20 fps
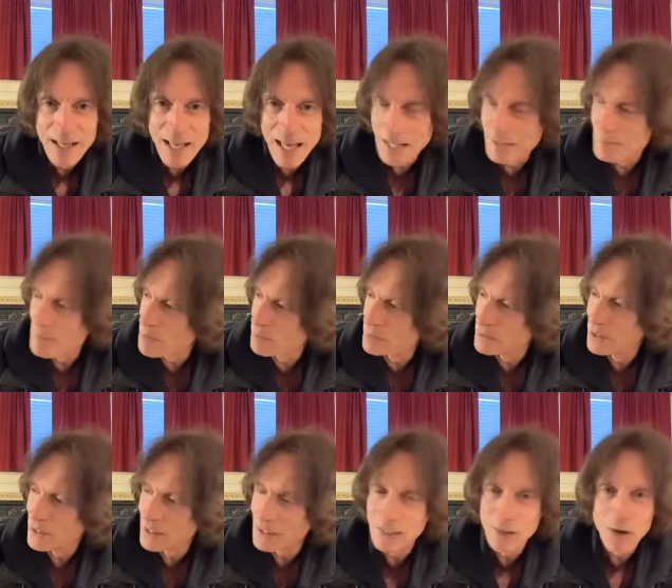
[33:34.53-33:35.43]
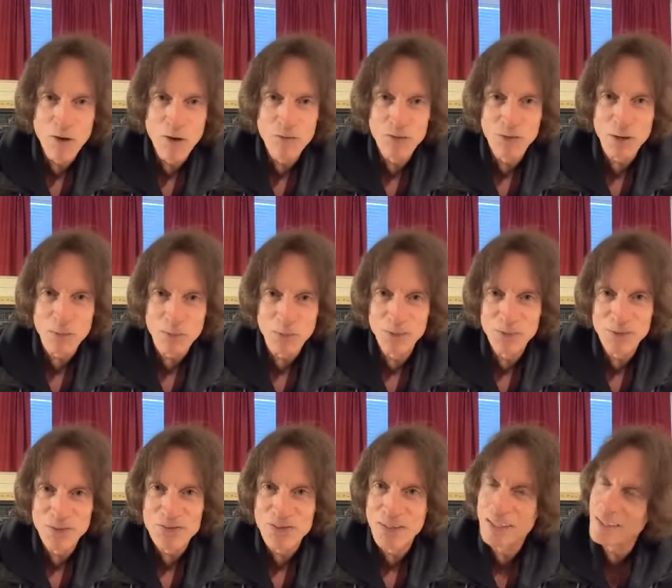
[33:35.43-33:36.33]
And I remember looking over at
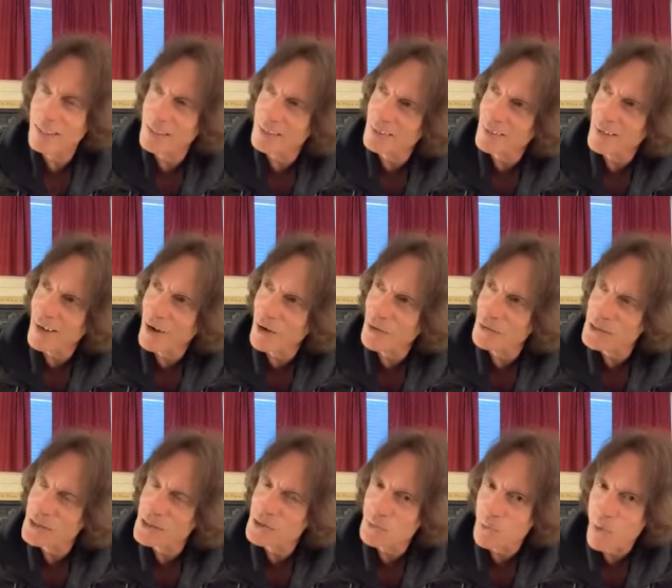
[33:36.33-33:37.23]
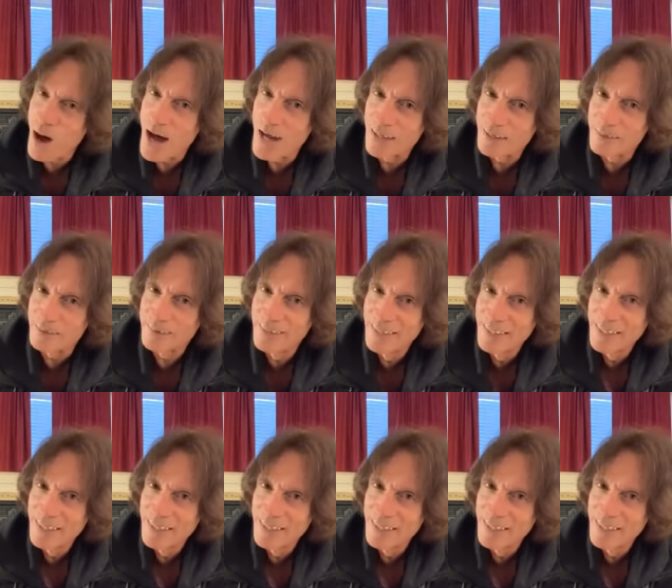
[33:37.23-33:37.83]
Rudy thinking, oh, this is wild.